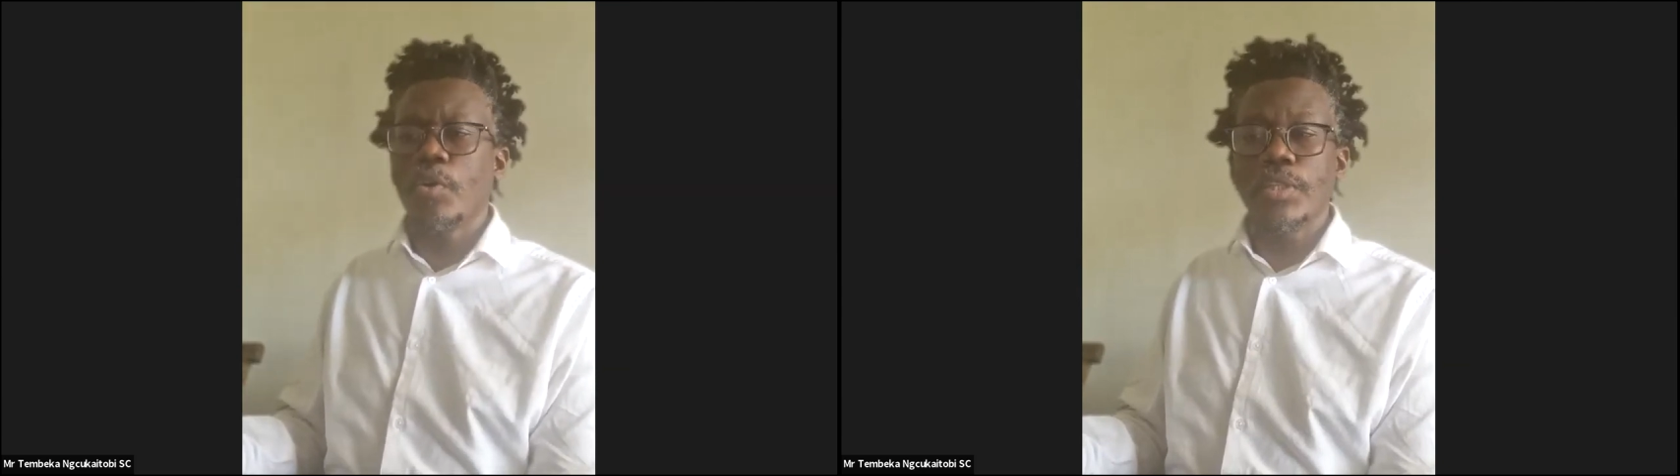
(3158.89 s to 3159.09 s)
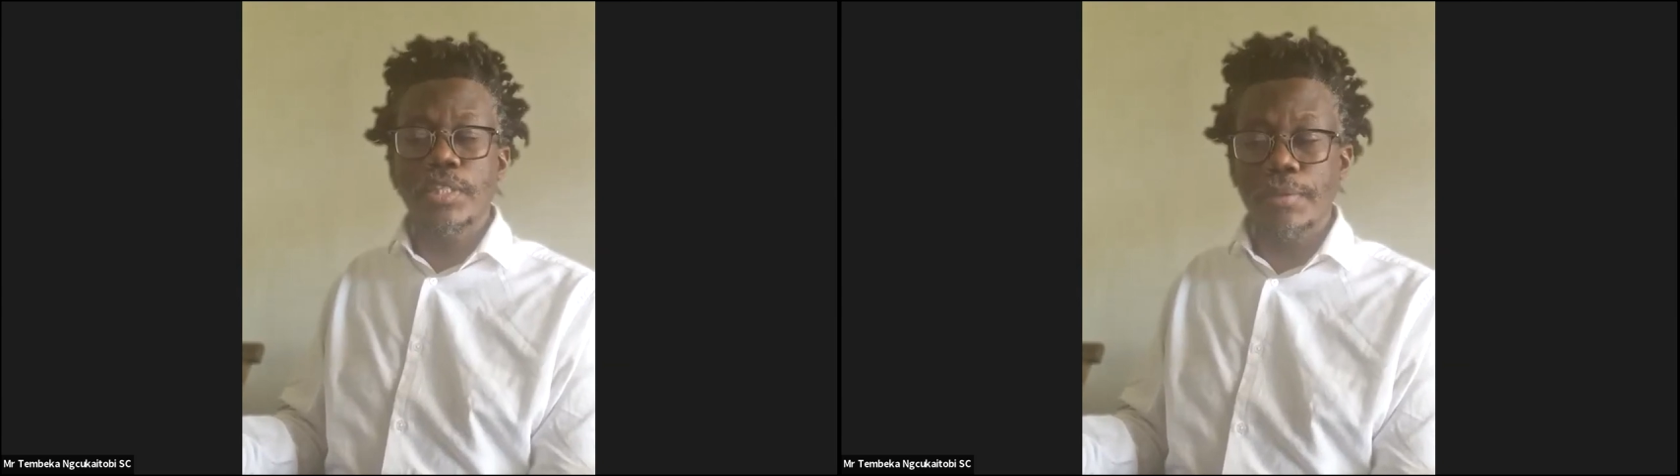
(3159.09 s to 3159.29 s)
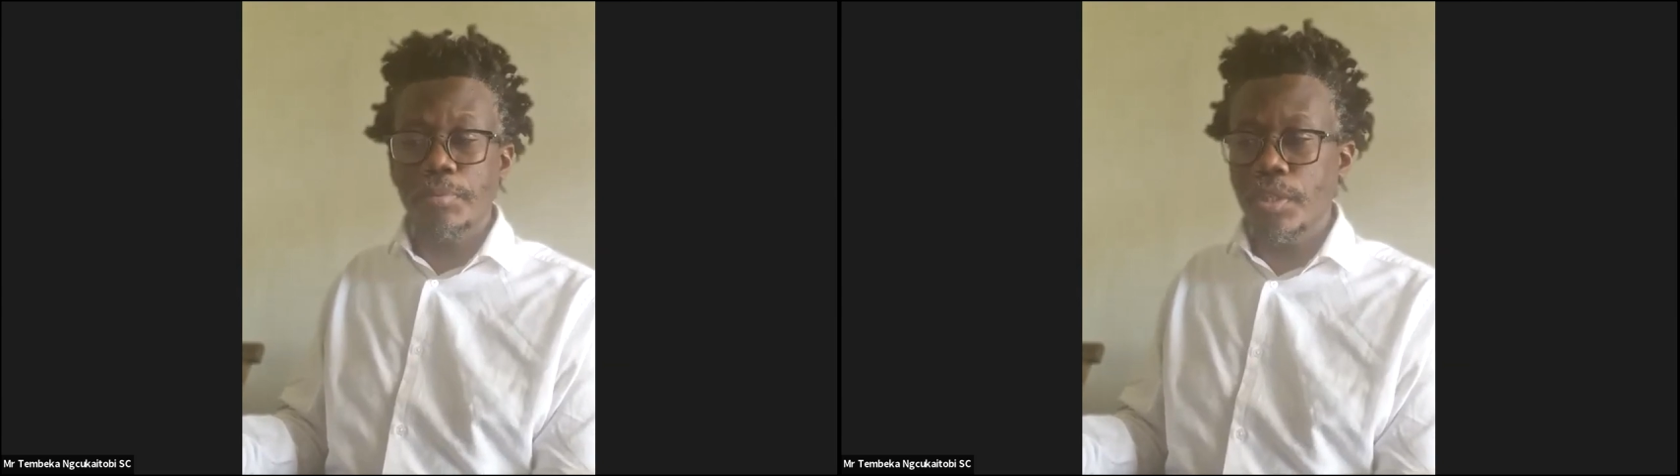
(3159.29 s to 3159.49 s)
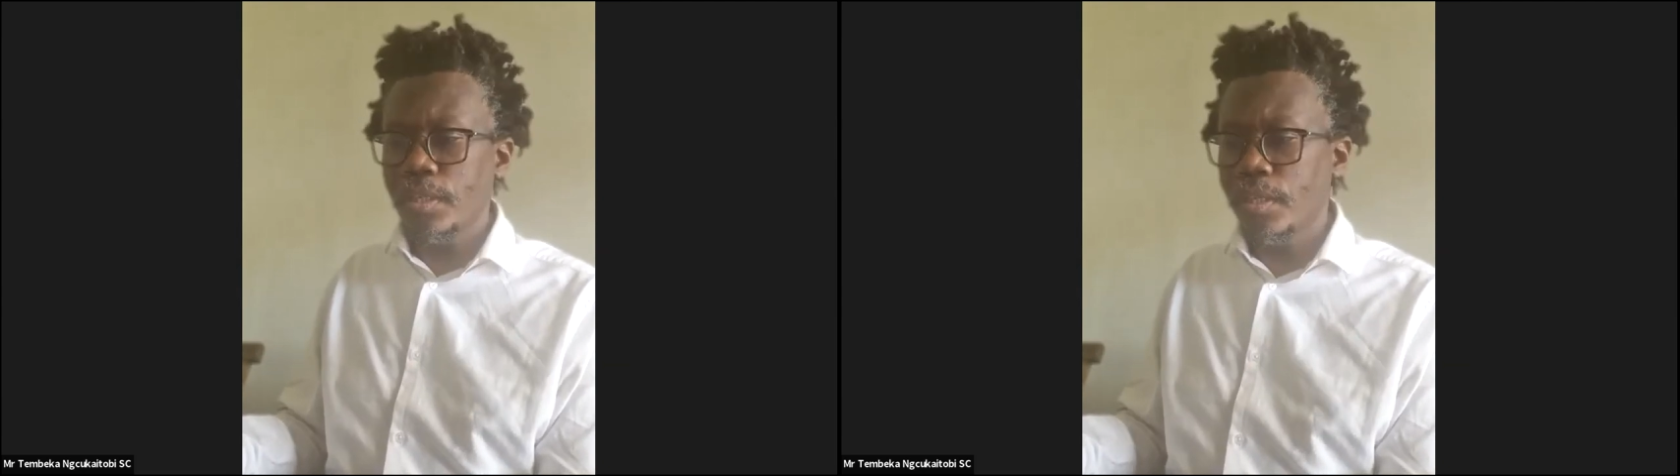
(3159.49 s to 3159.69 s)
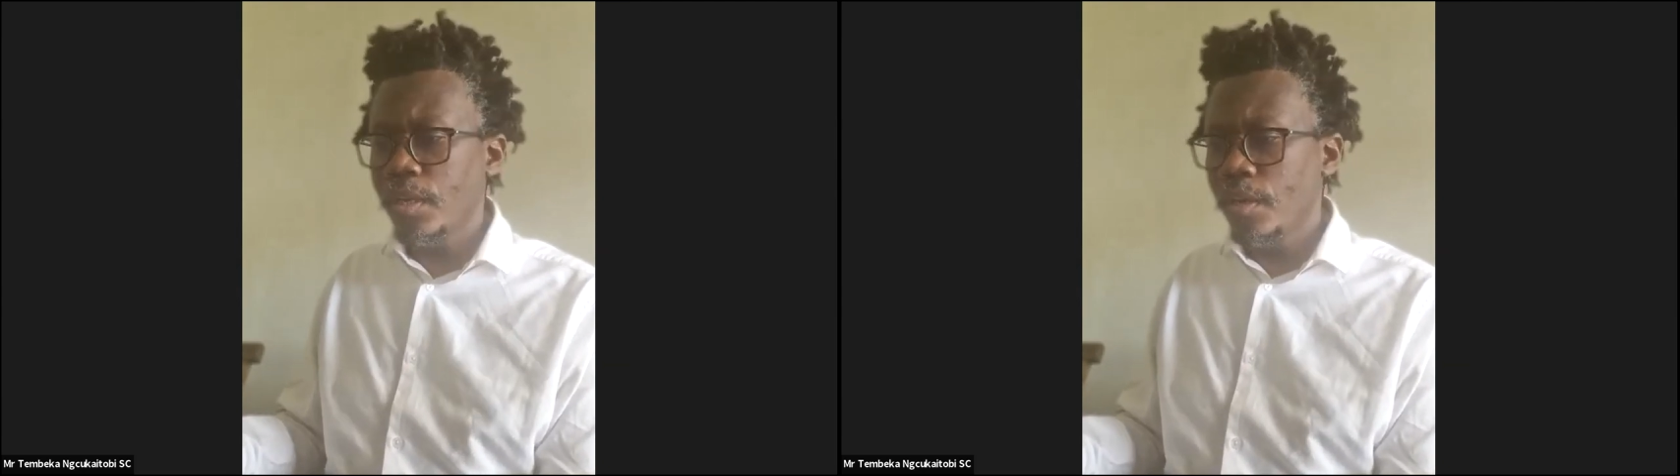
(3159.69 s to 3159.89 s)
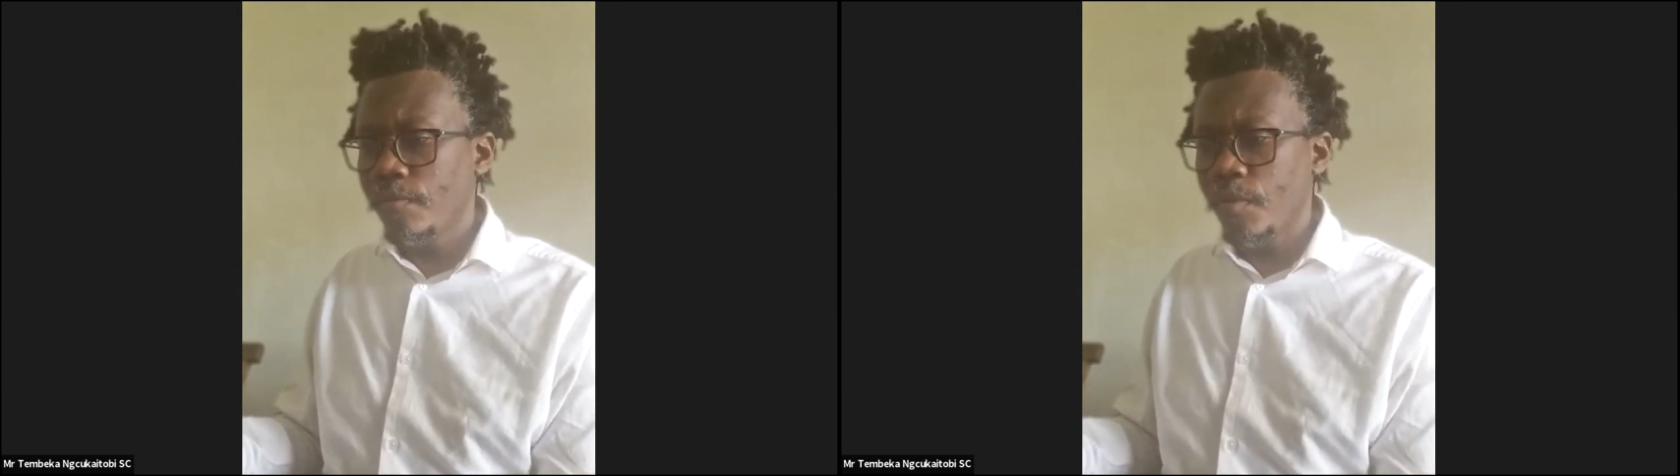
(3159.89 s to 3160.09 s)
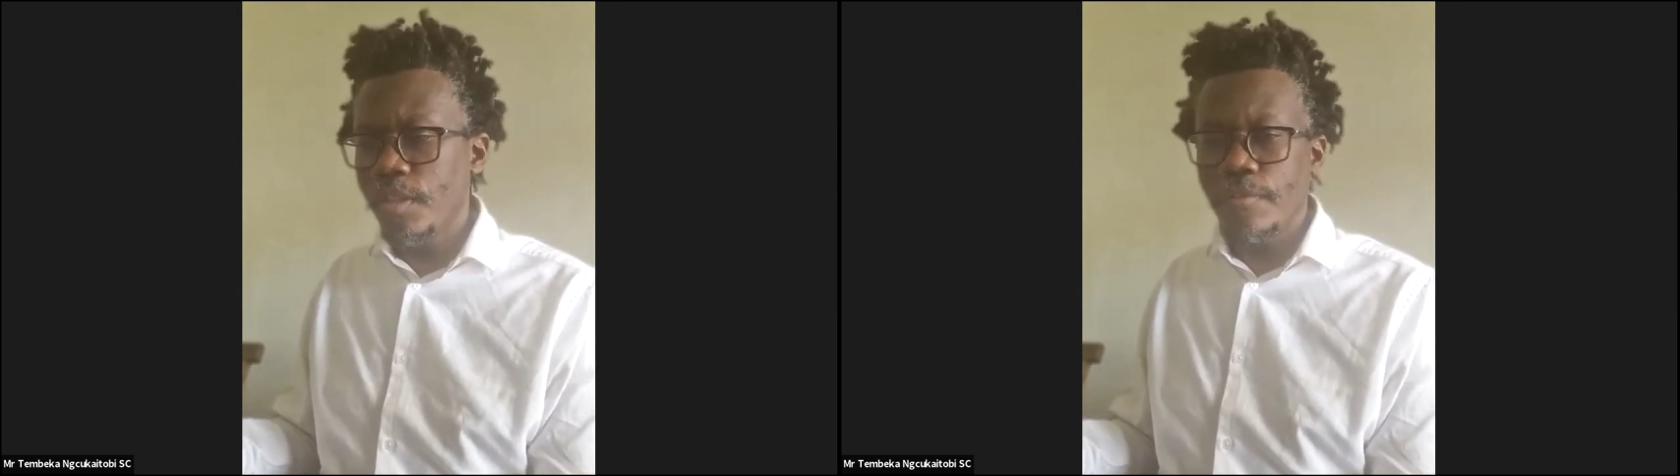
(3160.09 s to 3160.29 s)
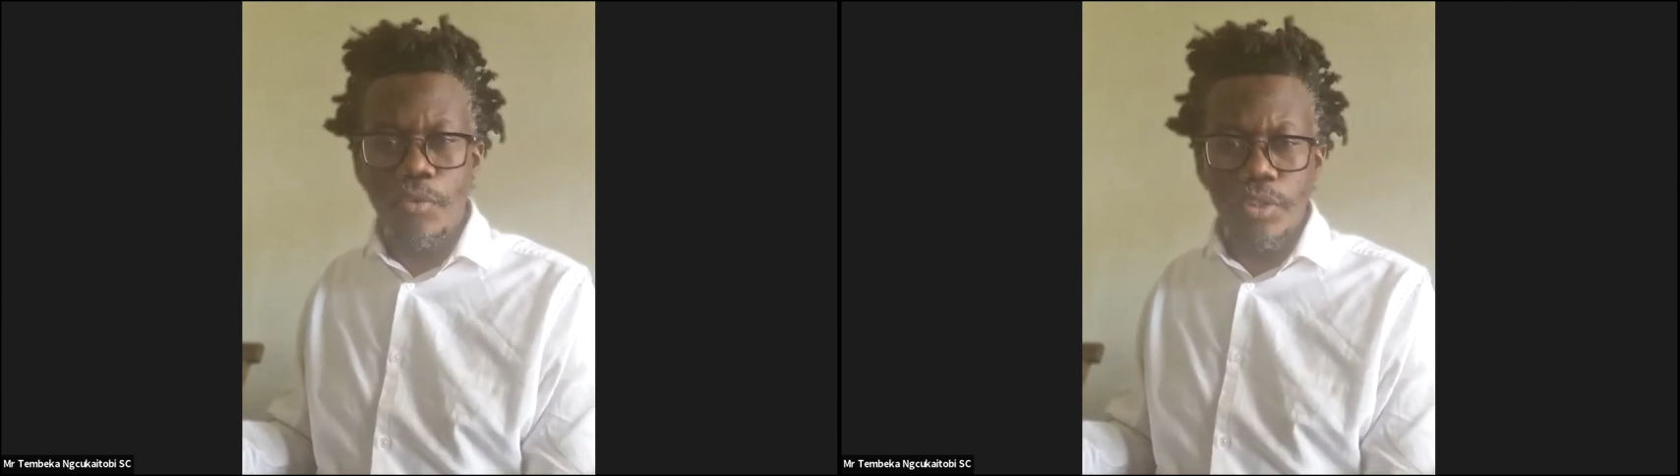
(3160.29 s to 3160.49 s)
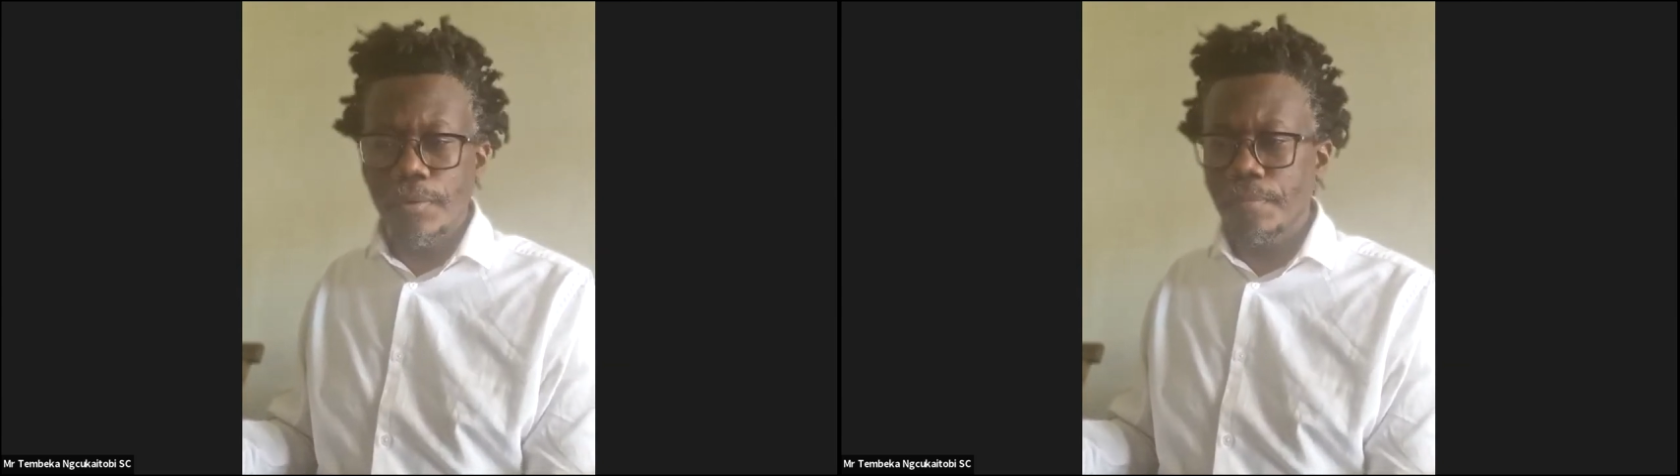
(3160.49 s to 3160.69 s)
conception for the future.